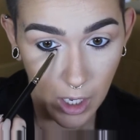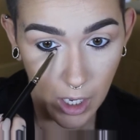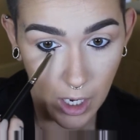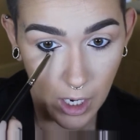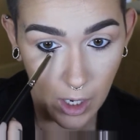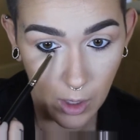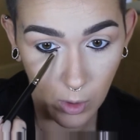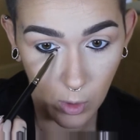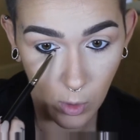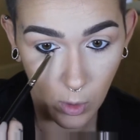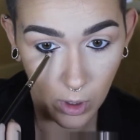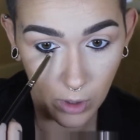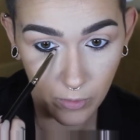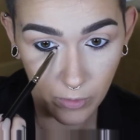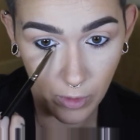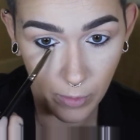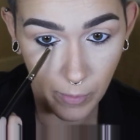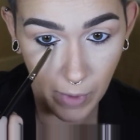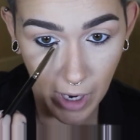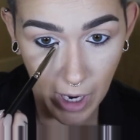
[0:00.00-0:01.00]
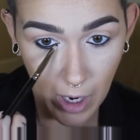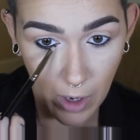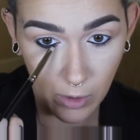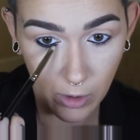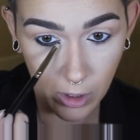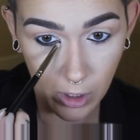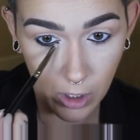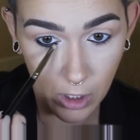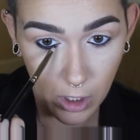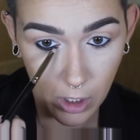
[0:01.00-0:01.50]
And I'm going from
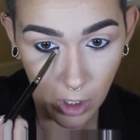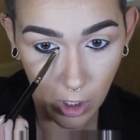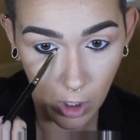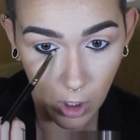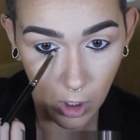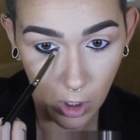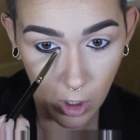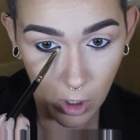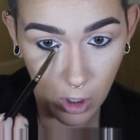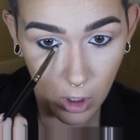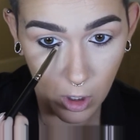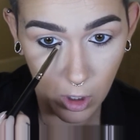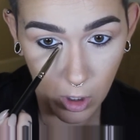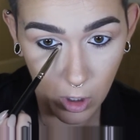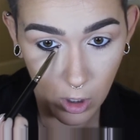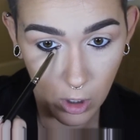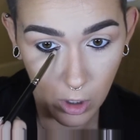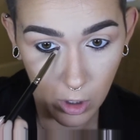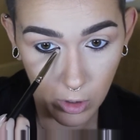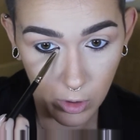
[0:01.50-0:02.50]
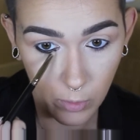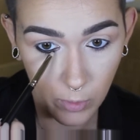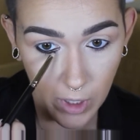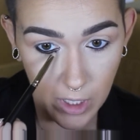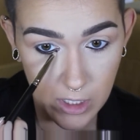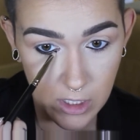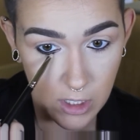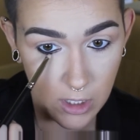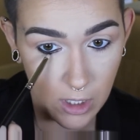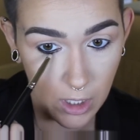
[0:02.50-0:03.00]
outer all the
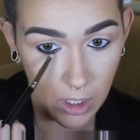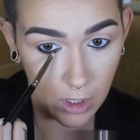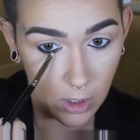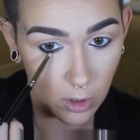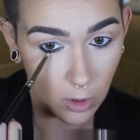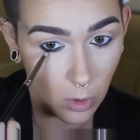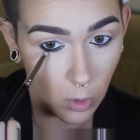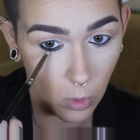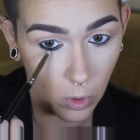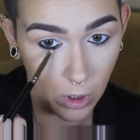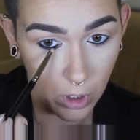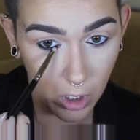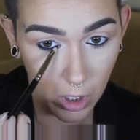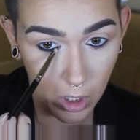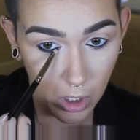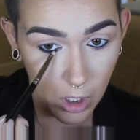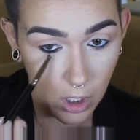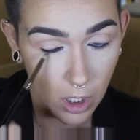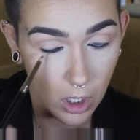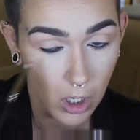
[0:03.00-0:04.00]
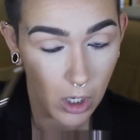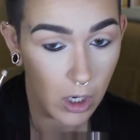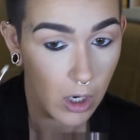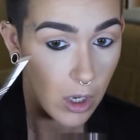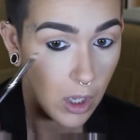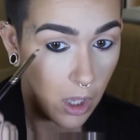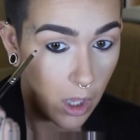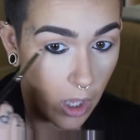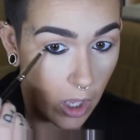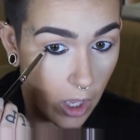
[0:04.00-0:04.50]
way to the inner corner
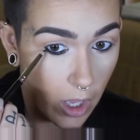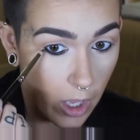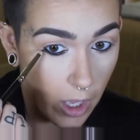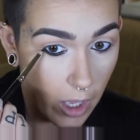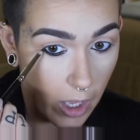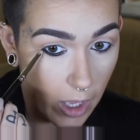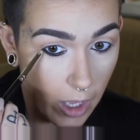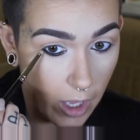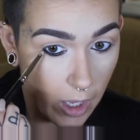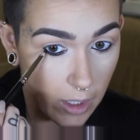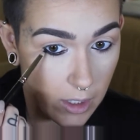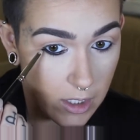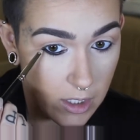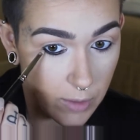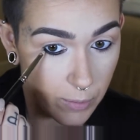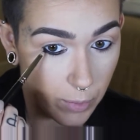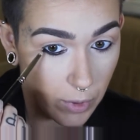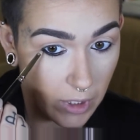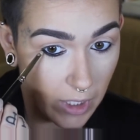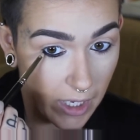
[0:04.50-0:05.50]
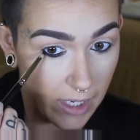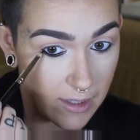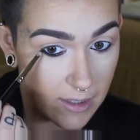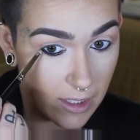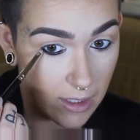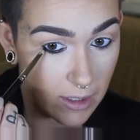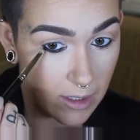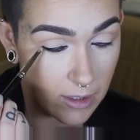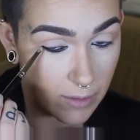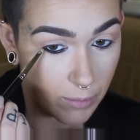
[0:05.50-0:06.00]
and just
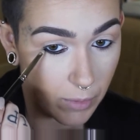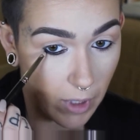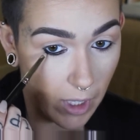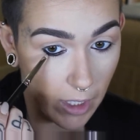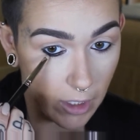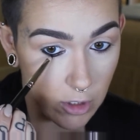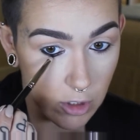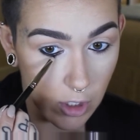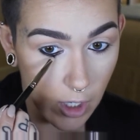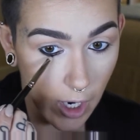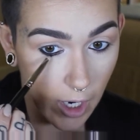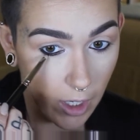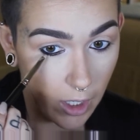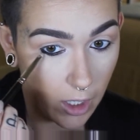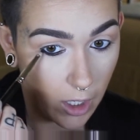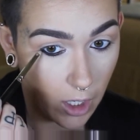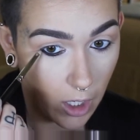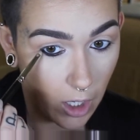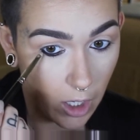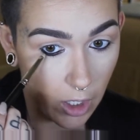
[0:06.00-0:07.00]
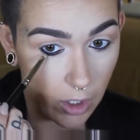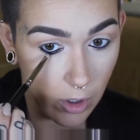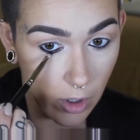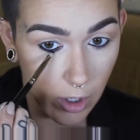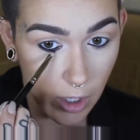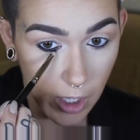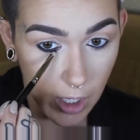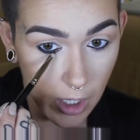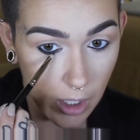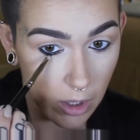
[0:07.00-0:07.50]
placing this Black Track
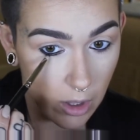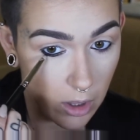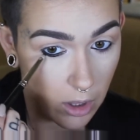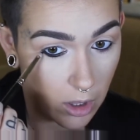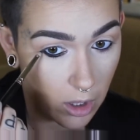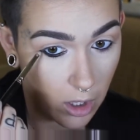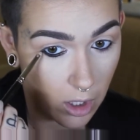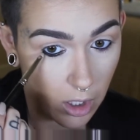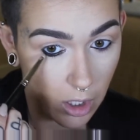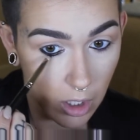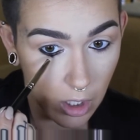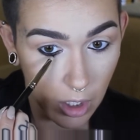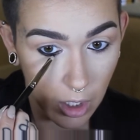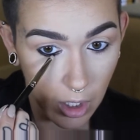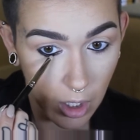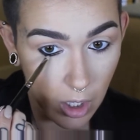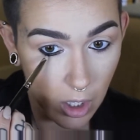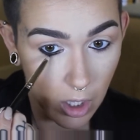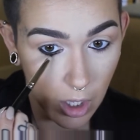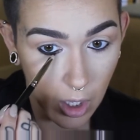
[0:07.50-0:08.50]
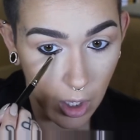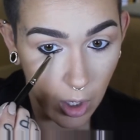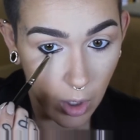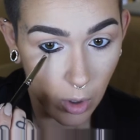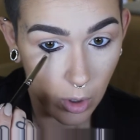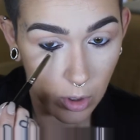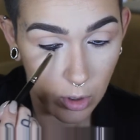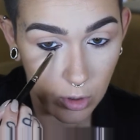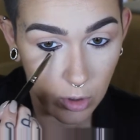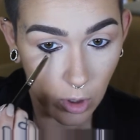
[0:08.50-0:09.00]
underneath.
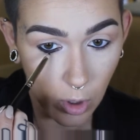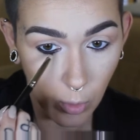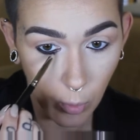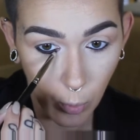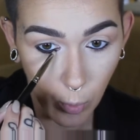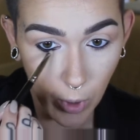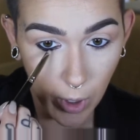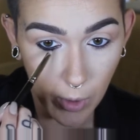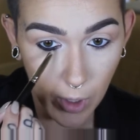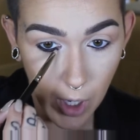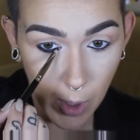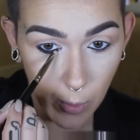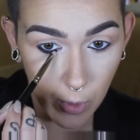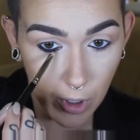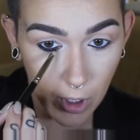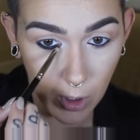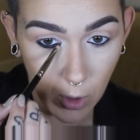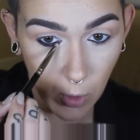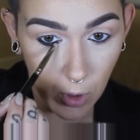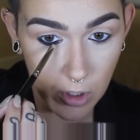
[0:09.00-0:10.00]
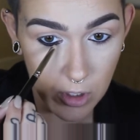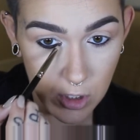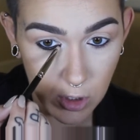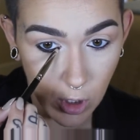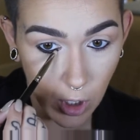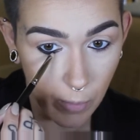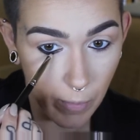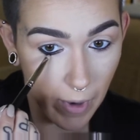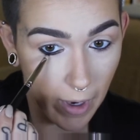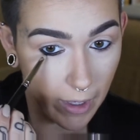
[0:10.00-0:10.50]
Don't worry, we're going to
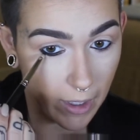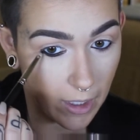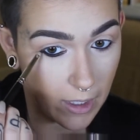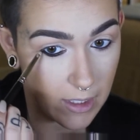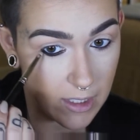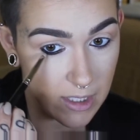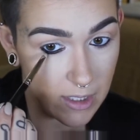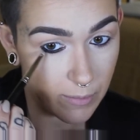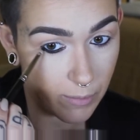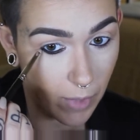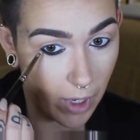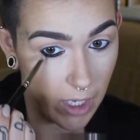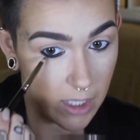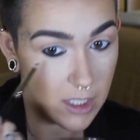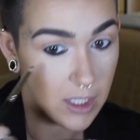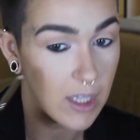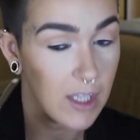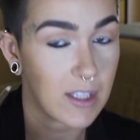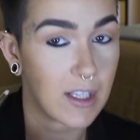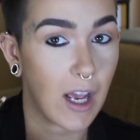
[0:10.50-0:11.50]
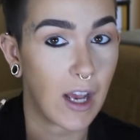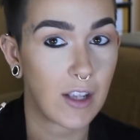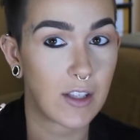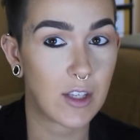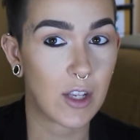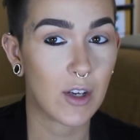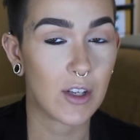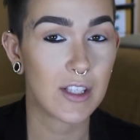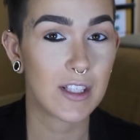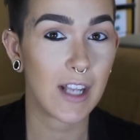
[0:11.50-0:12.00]
go back and smudge this out,
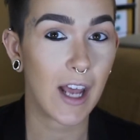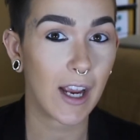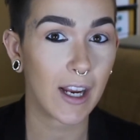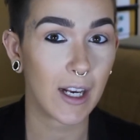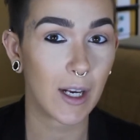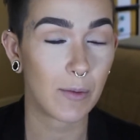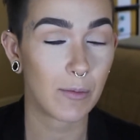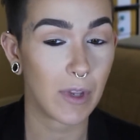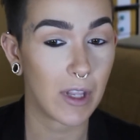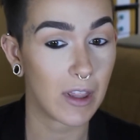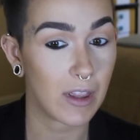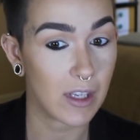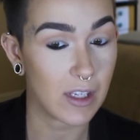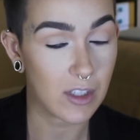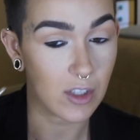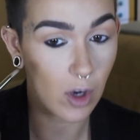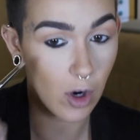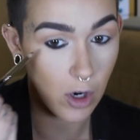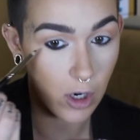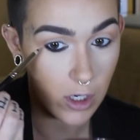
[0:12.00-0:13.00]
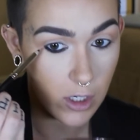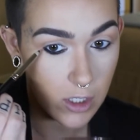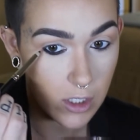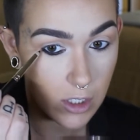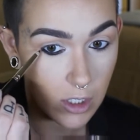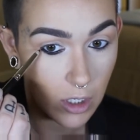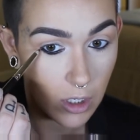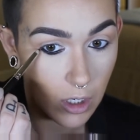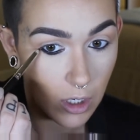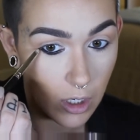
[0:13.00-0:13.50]
so it's not gonna be this harsh.